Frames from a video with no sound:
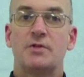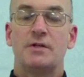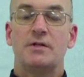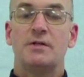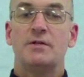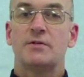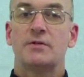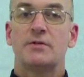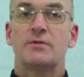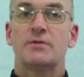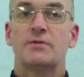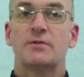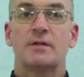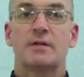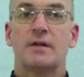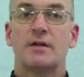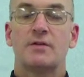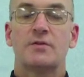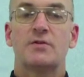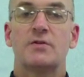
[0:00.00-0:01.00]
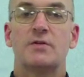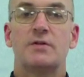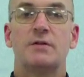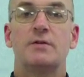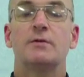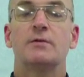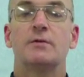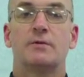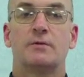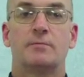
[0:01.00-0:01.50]
Jesus, they
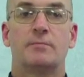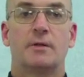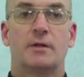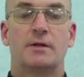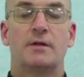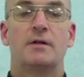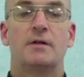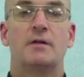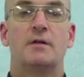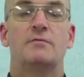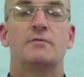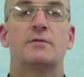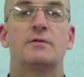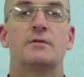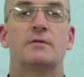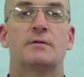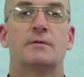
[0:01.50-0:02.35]
still believed